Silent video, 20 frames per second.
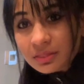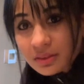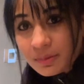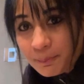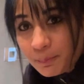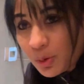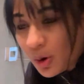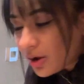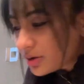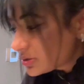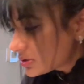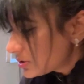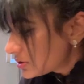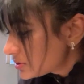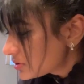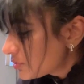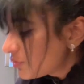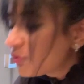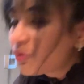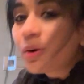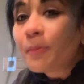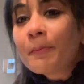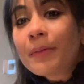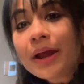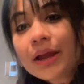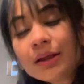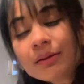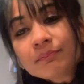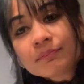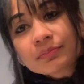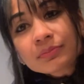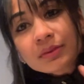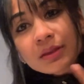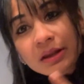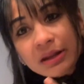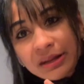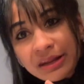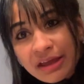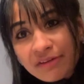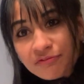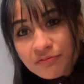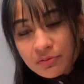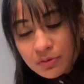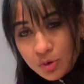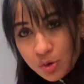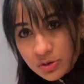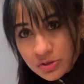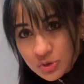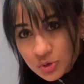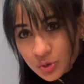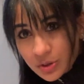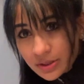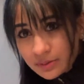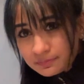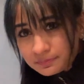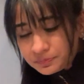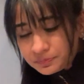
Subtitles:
the process from my left nostril.